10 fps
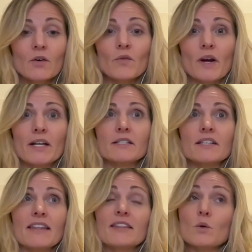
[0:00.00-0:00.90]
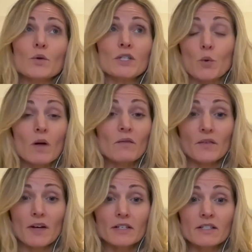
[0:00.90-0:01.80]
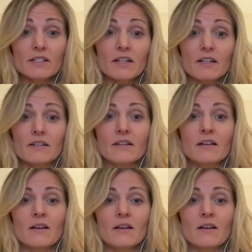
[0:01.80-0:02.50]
friends, I think there were only 12 of us in